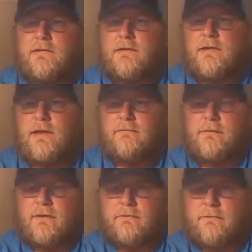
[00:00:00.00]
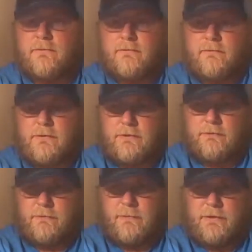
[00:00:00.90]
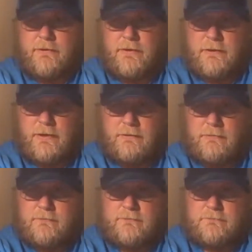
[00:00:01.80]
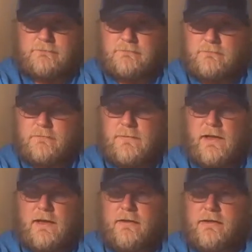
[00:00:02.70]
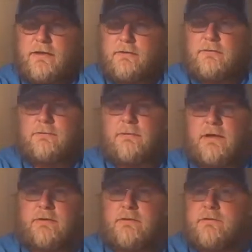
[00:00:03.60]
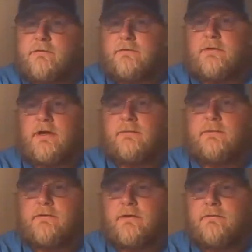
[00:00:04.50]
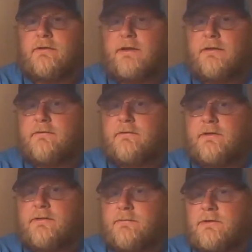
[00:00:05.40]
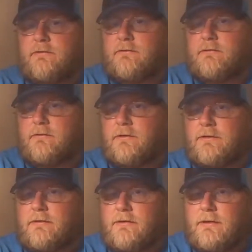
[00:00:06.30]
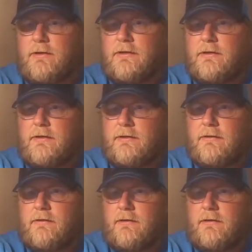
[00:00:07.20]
The name sounds looks familiar. I, I think you're one of my newer subscribers. I really hadn't seen you much but yet.